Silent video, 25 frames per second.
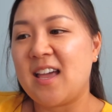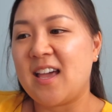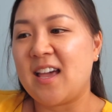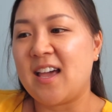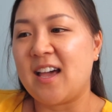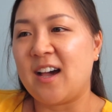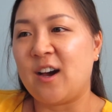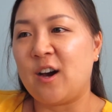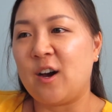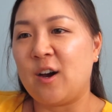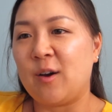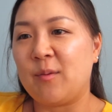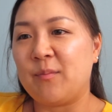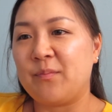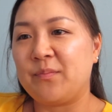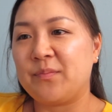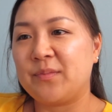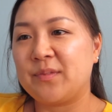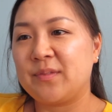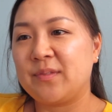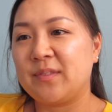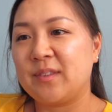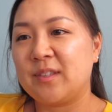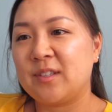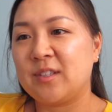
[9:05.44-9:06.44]

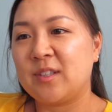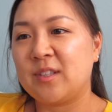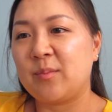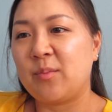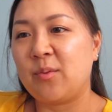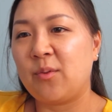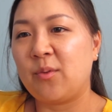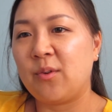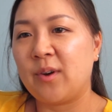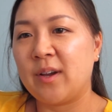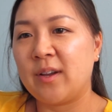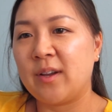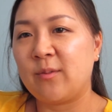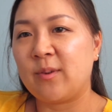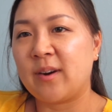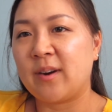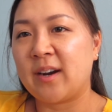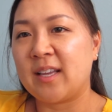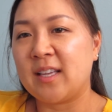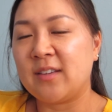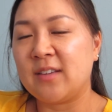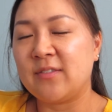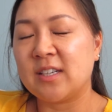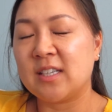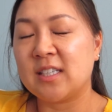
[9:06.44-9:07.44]
to the point where
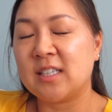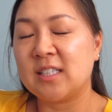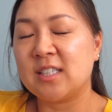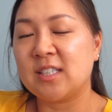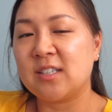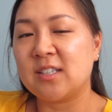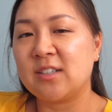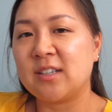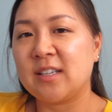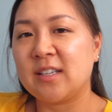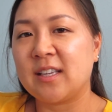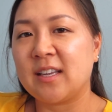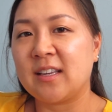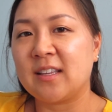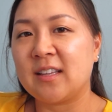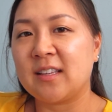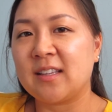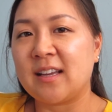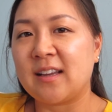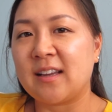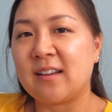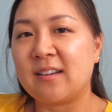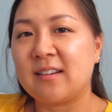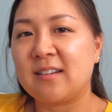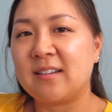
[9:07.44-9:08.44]
I even considered getting
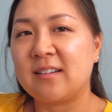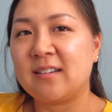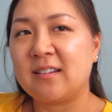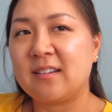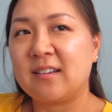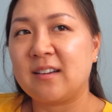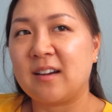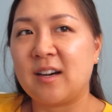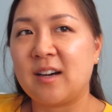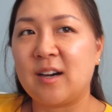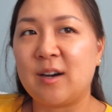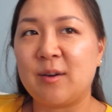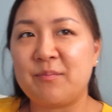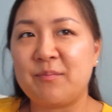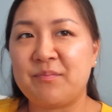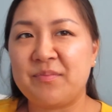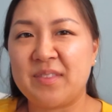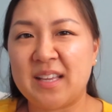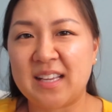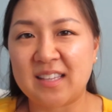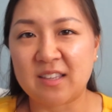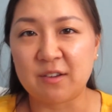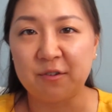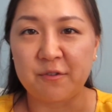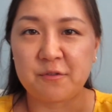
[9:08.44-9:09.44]
like
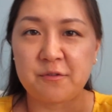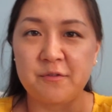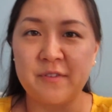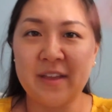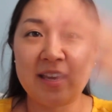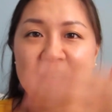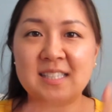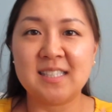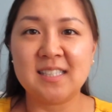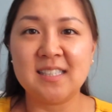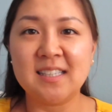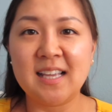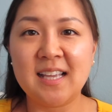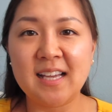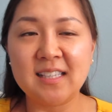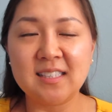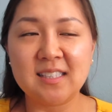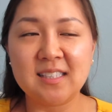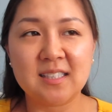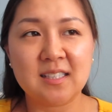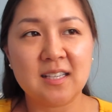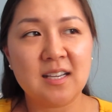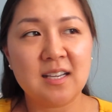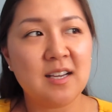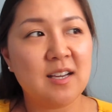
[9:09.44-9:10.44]
the face
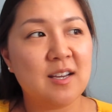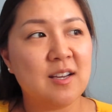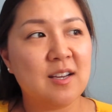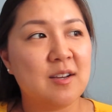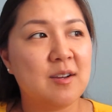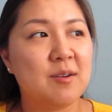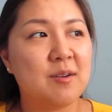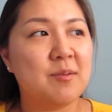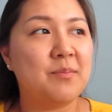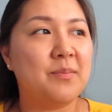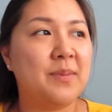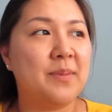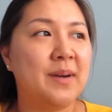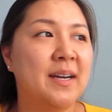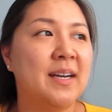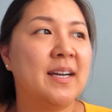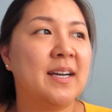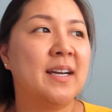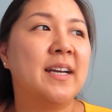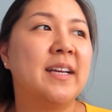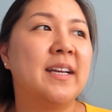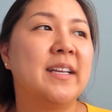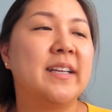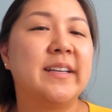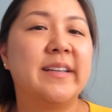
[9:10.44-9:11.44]
nets,
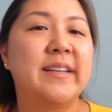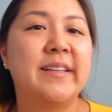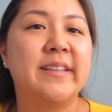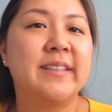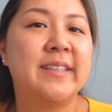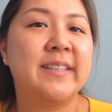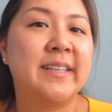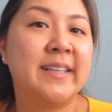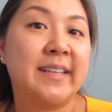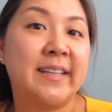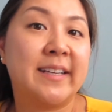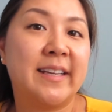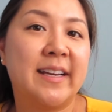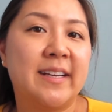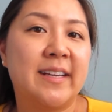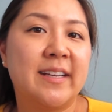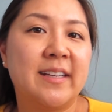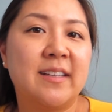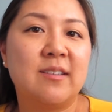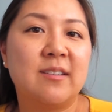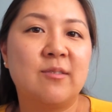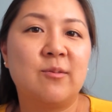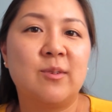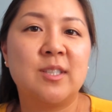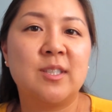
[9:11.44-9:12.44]
but didn't get
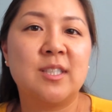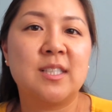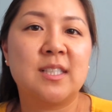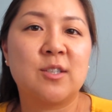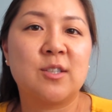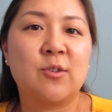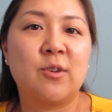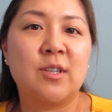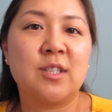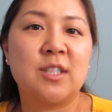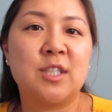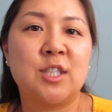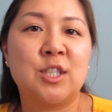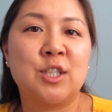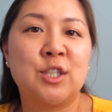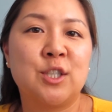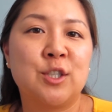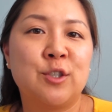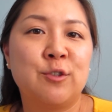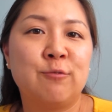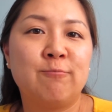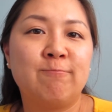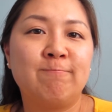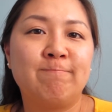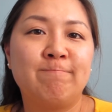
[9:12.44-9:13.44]
it. We're just going
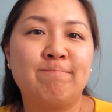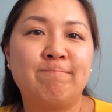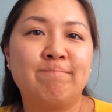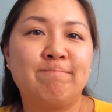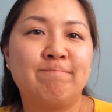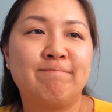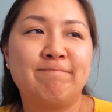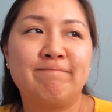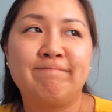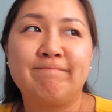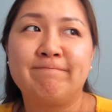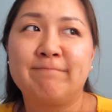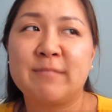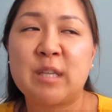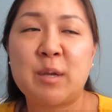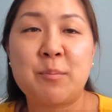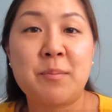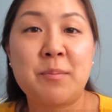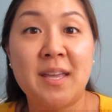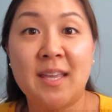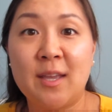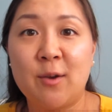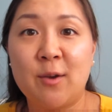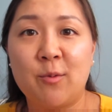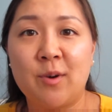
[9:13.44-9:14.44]
to
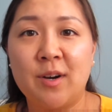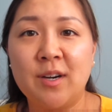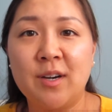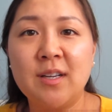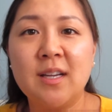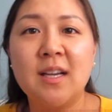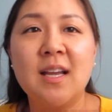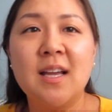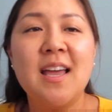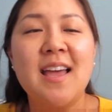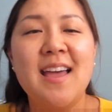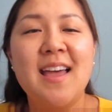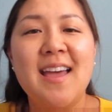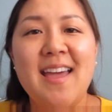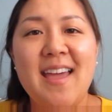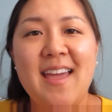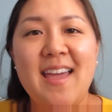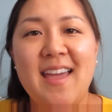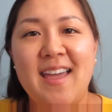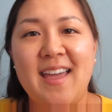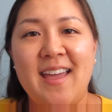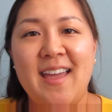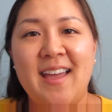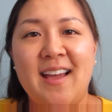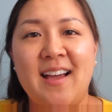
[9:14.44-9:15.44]
make it work.
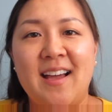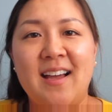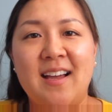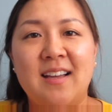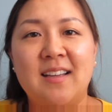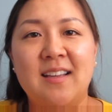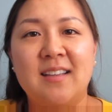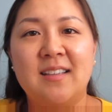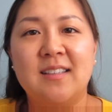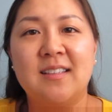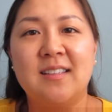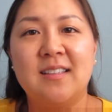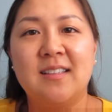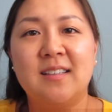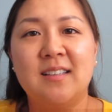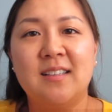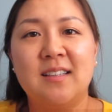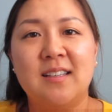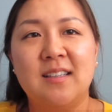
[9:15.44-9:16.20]
And